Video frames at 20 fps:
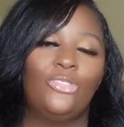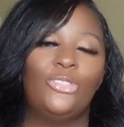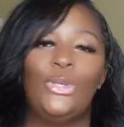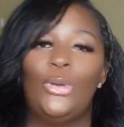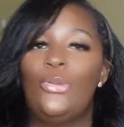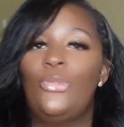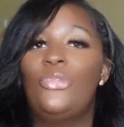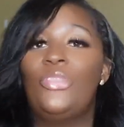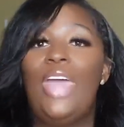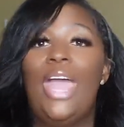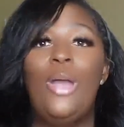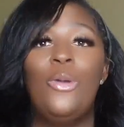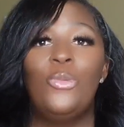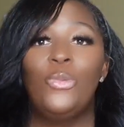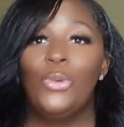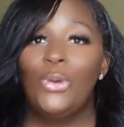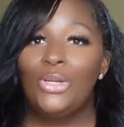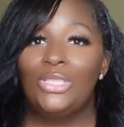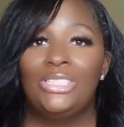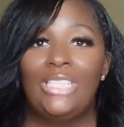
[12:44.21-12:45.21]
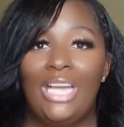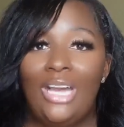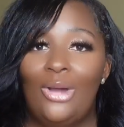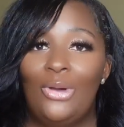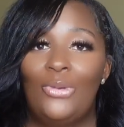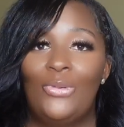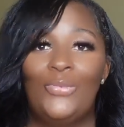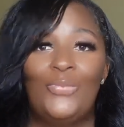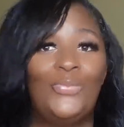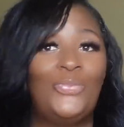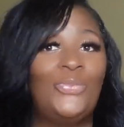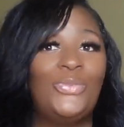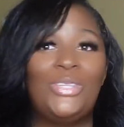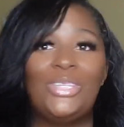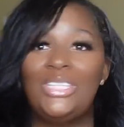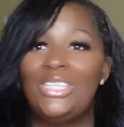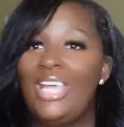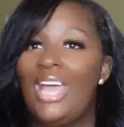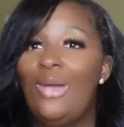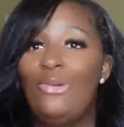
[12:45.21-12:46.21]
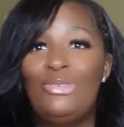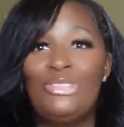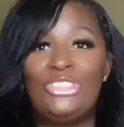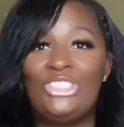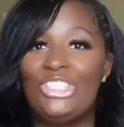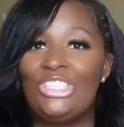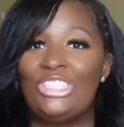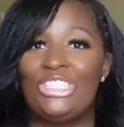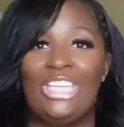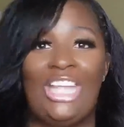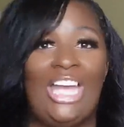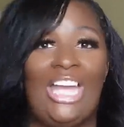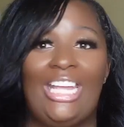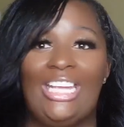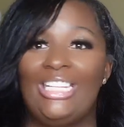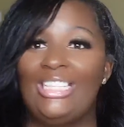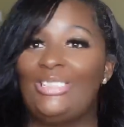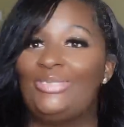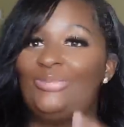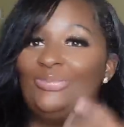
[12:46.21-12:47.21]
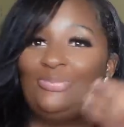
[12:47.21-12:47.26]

So that worked out. That was just like